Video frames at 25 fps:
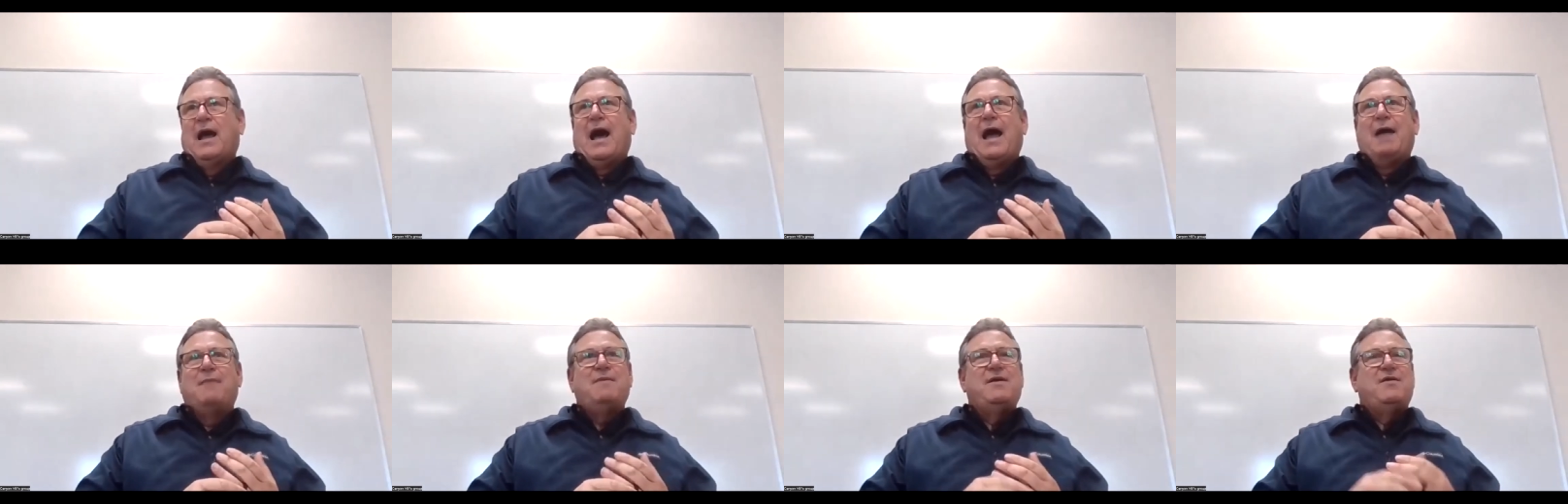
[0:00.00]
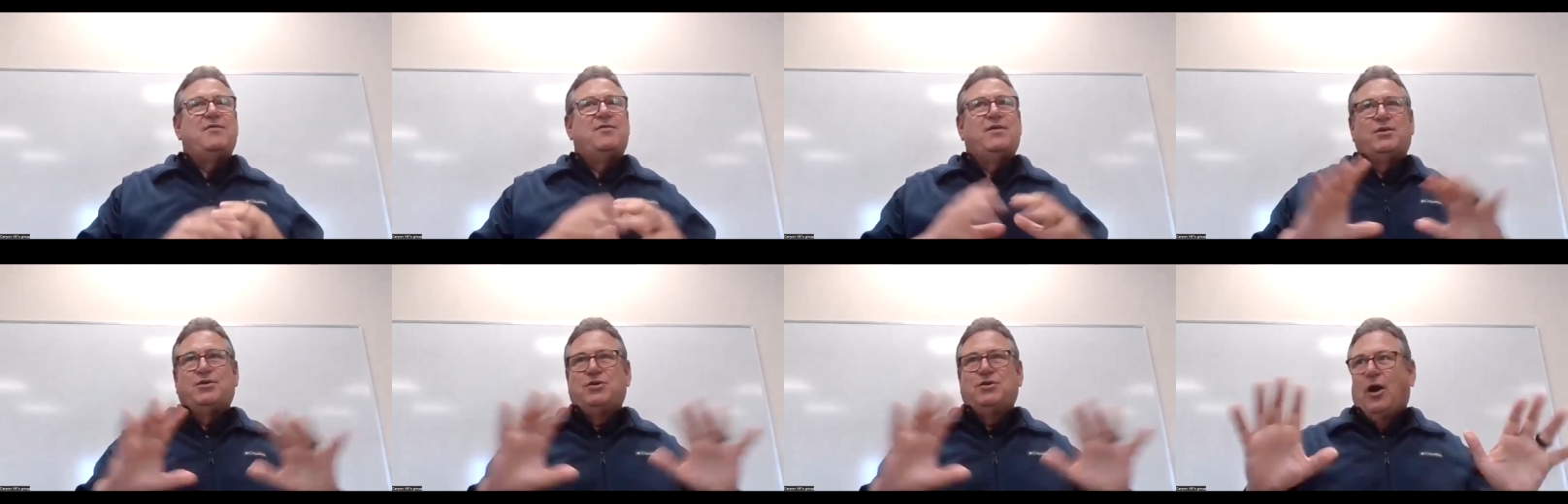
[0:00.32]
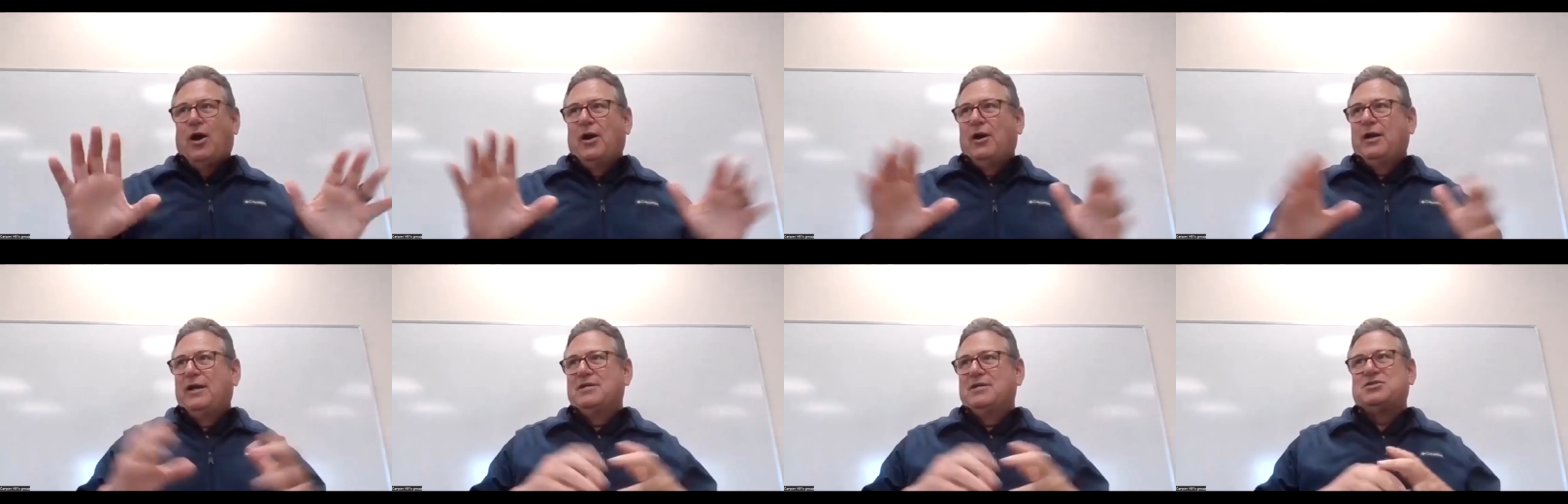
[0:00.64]
I mean, the
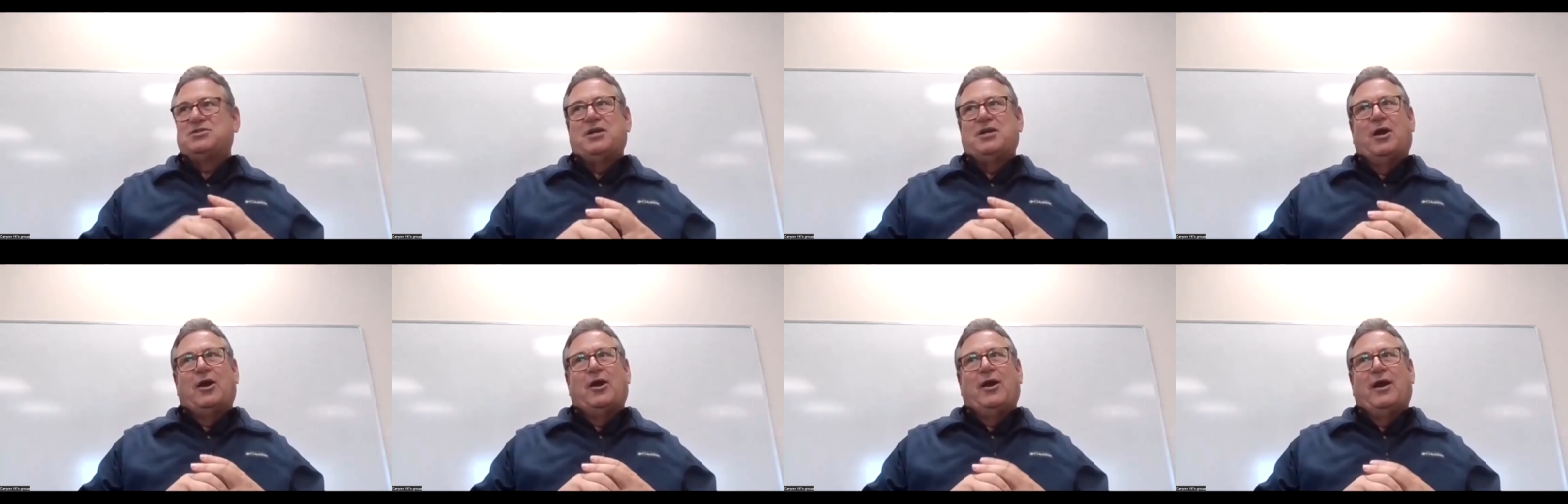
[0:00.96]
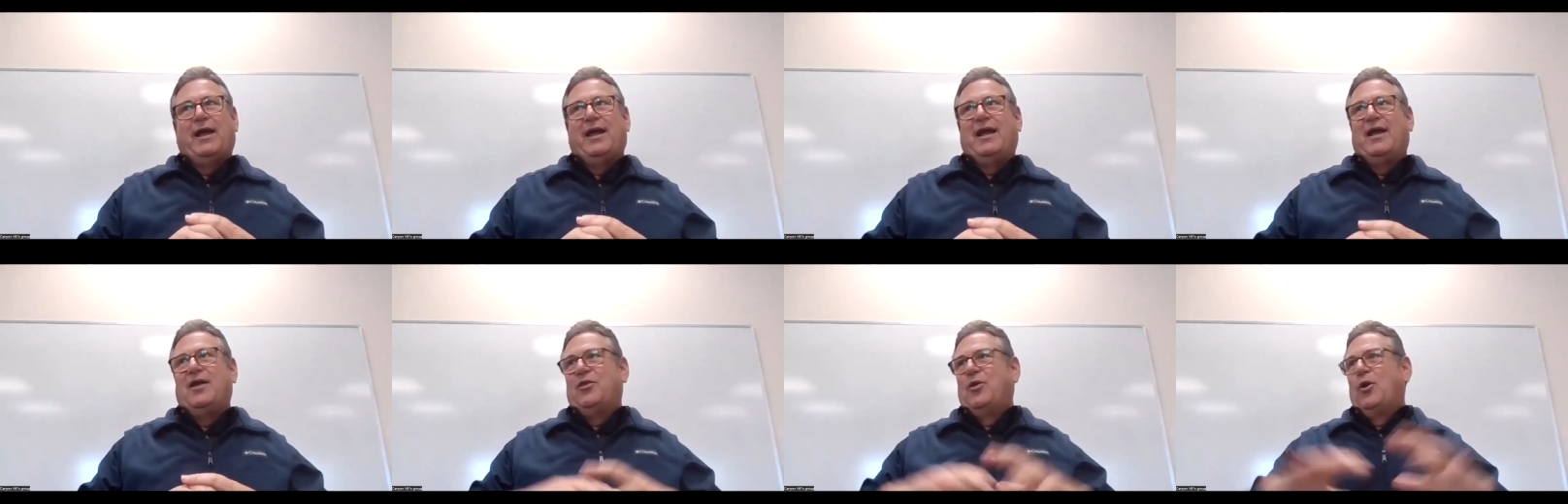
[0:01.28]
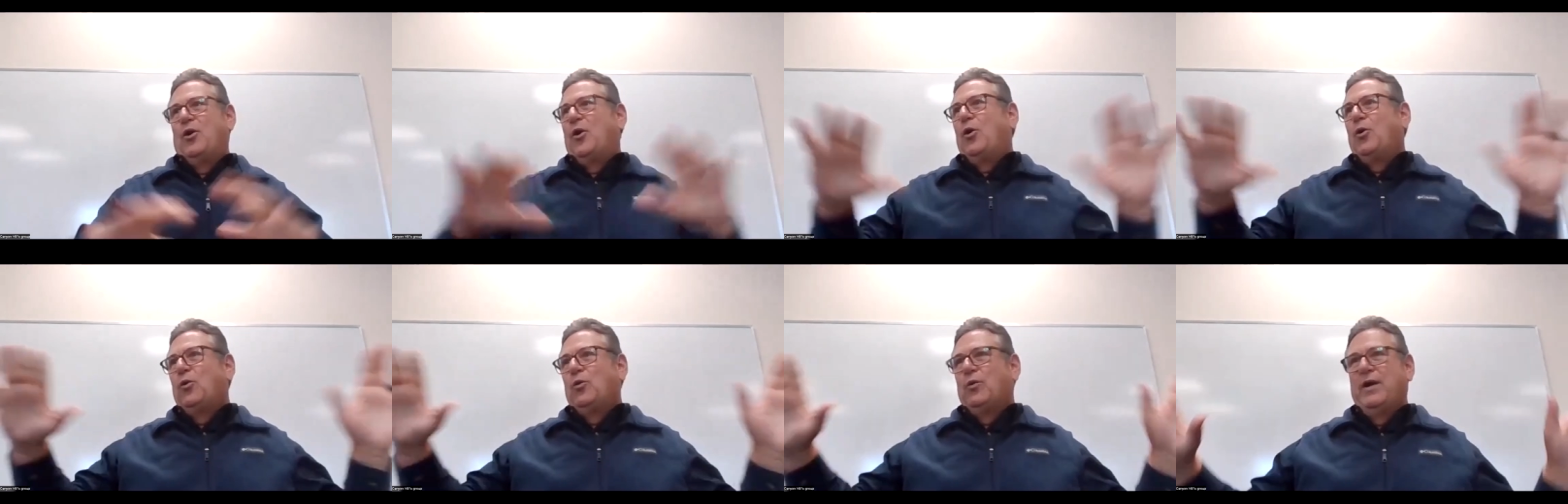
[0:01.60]
darkest area in the
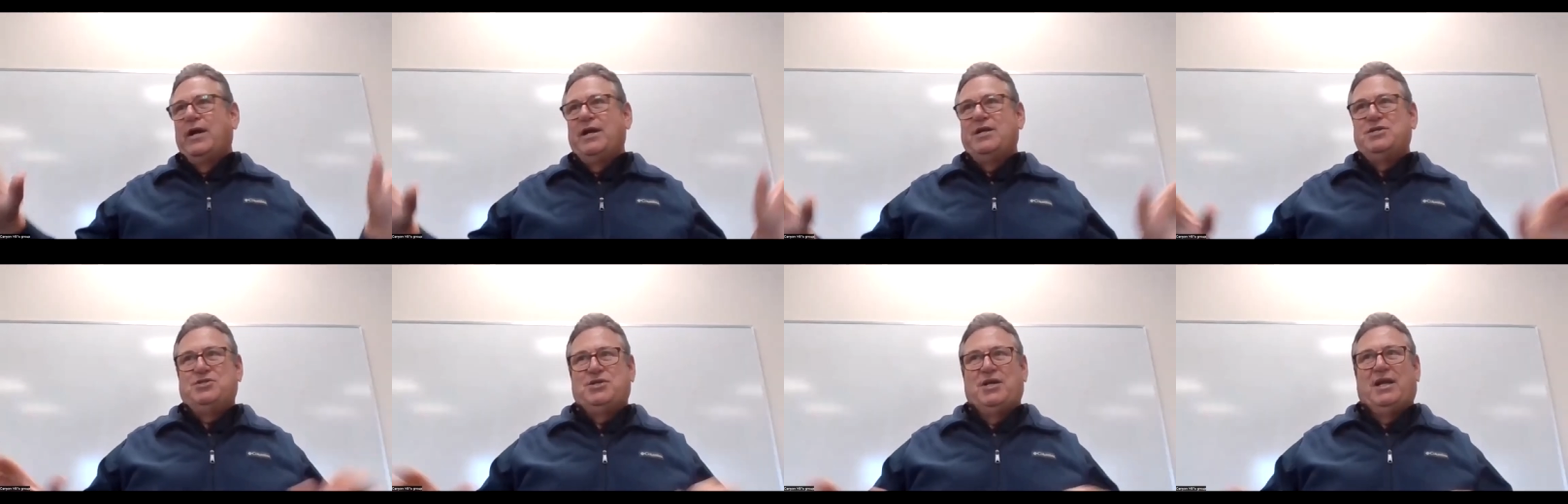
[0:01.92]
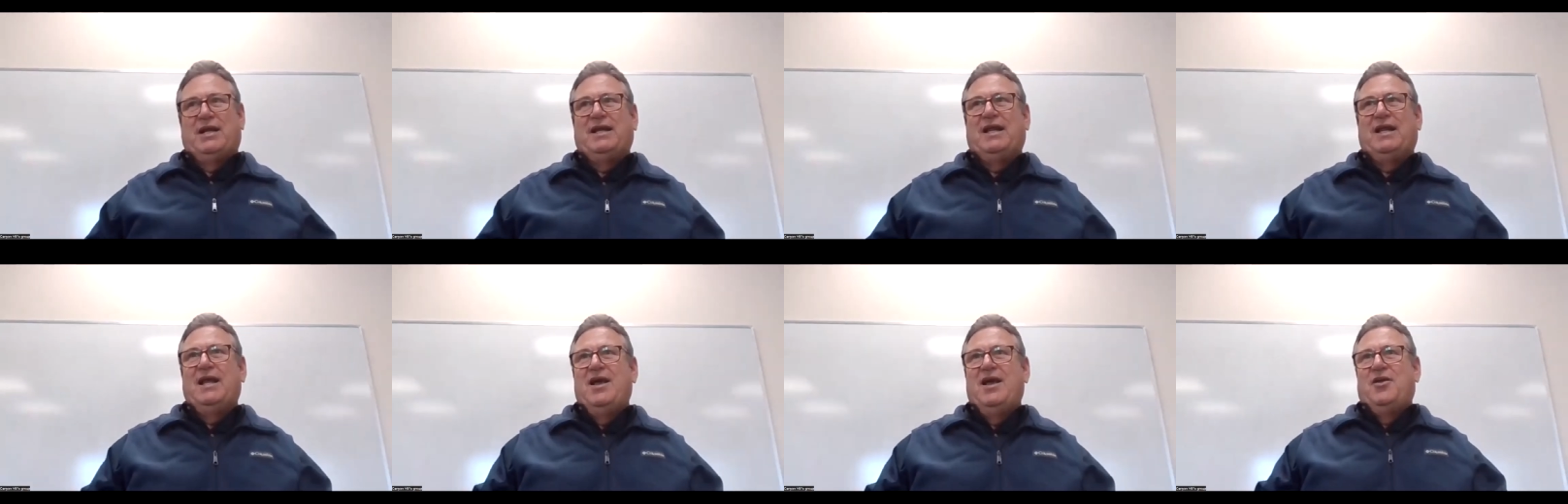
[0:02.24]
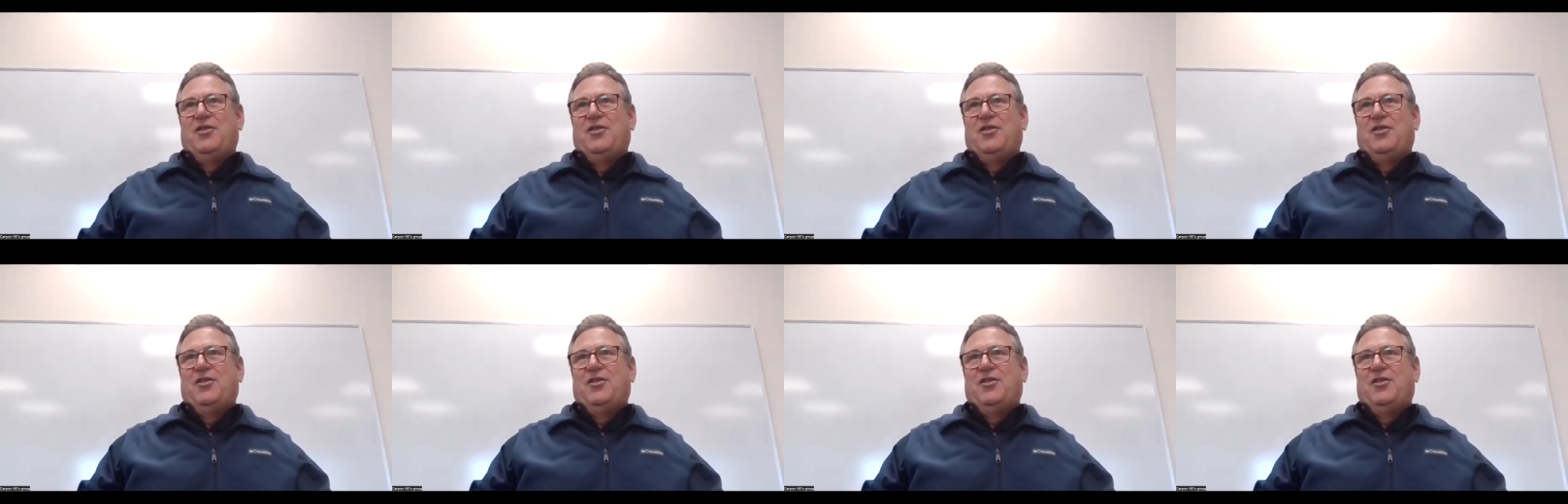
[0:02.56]
whole region,